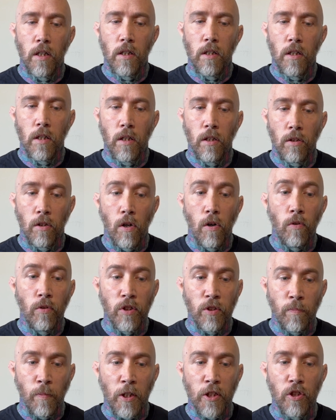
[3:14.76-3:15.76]
alone
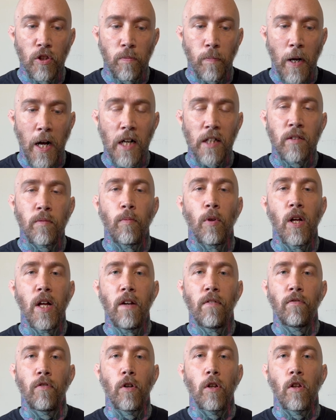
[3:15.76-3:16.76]
as much as possible.
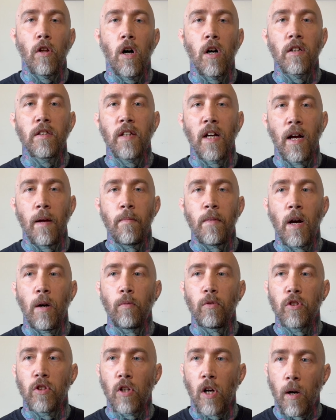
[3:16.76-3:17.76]
And for a long time that
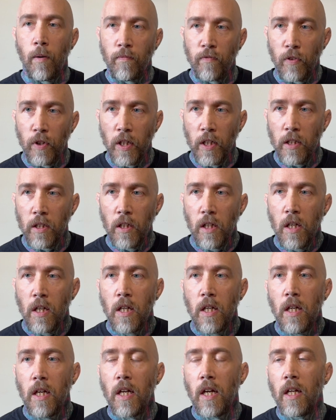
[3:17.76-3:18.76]
was comforting,
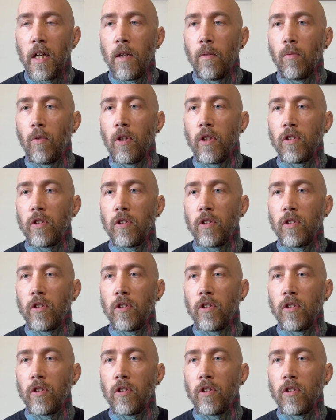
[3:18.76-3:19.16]
and it